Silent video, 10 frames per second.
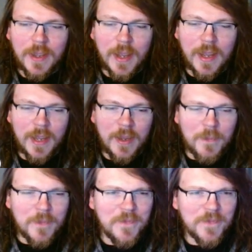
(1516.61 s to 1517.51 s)

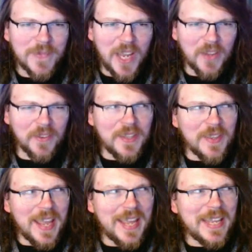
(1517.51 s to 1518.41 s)
Um, Other than
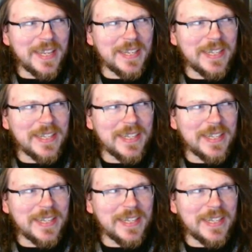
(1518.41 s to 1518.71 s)
that,